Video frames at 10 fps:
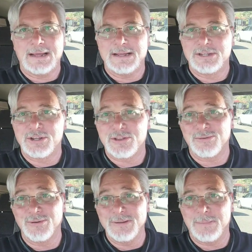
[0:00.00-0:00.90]
It's
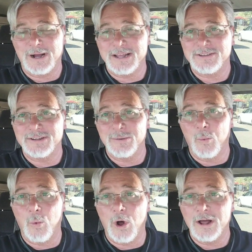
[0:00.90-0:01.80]
three buckets in
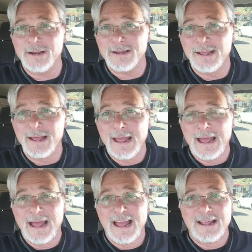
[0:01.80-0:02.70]
one.
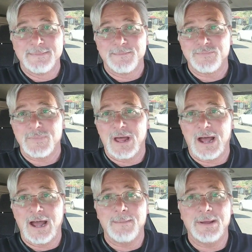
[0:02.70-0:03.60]

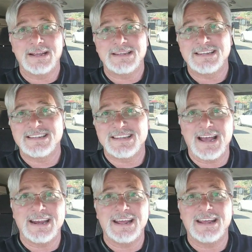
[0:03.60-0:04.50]
I am
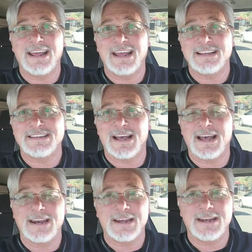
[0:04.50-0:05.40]
excited,
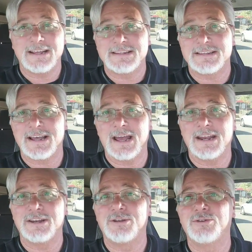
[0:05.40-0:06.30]
excited,
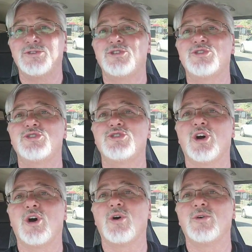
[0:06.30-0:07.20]
excited to
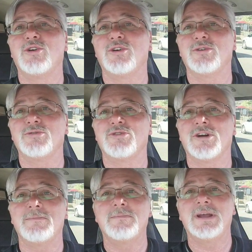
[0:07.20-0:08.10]
show you.
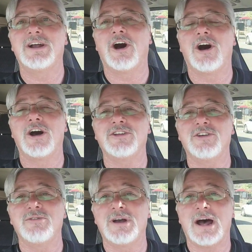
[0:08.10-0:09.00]
Drip be
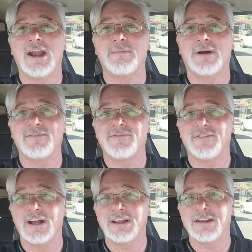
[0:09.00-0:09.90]
gone. You got it, my
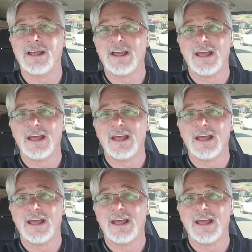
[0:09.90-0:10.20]
friend.